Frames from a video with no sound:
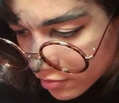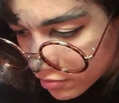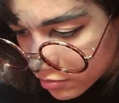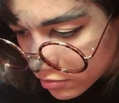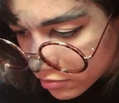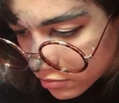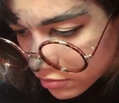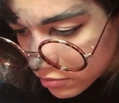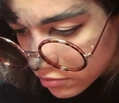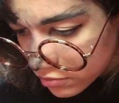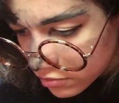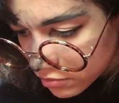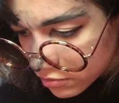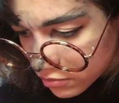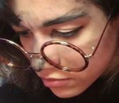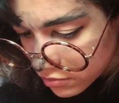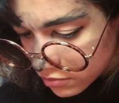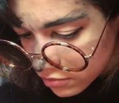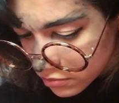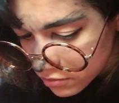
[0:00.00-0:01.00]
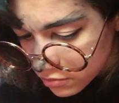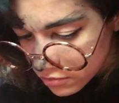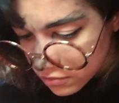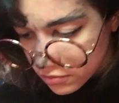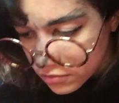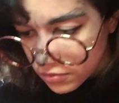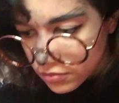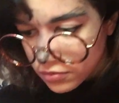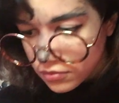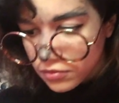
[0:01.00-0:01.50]

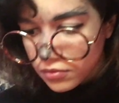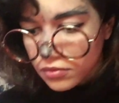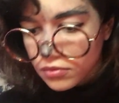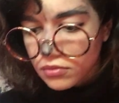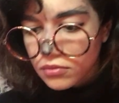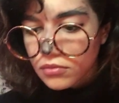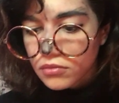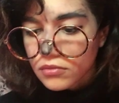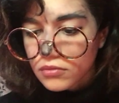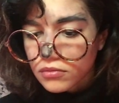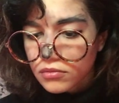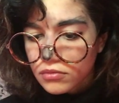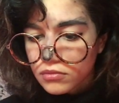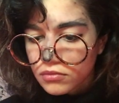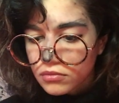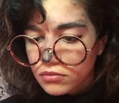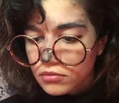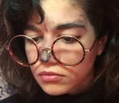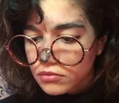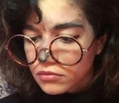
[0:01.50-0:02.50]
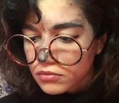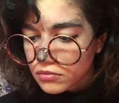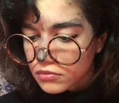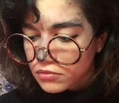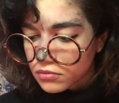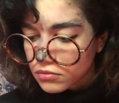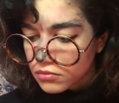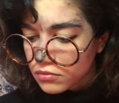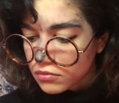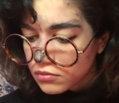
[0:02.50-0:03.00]

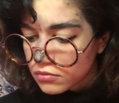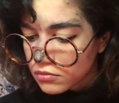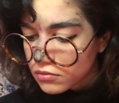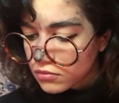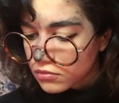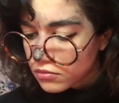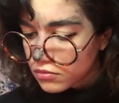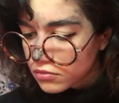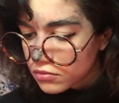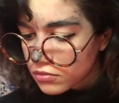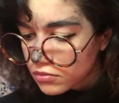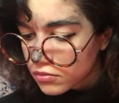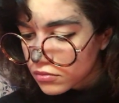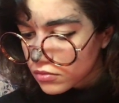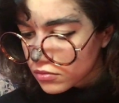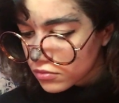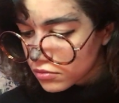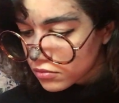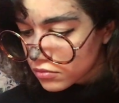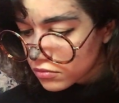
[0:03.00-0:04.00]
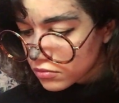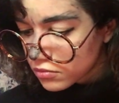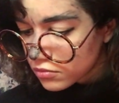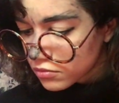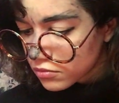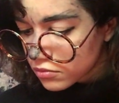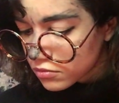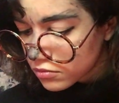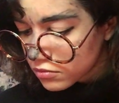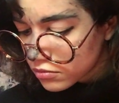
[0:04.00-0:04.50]

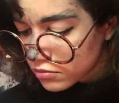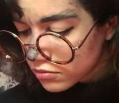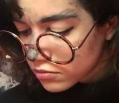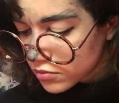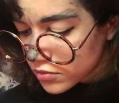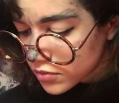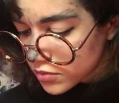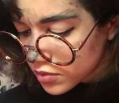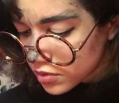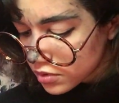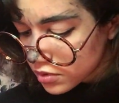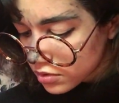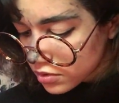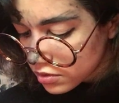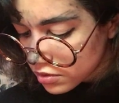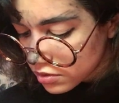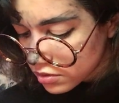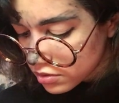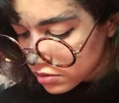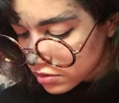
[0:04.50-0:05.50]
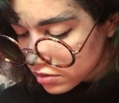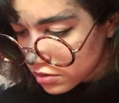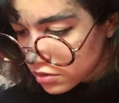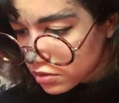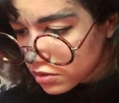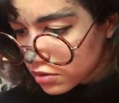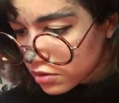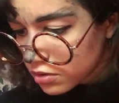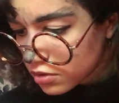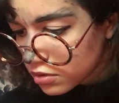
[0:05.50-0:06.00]

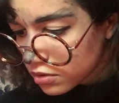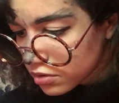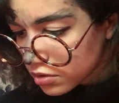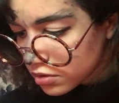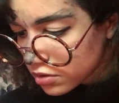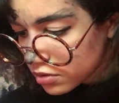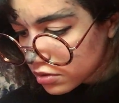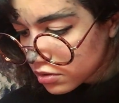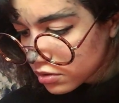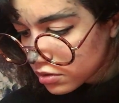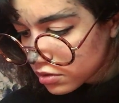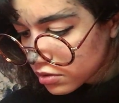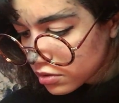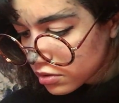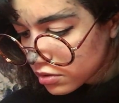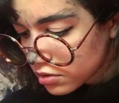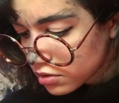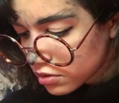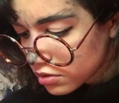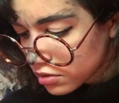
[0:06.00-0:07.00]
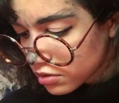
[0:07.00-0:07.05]
[no speech]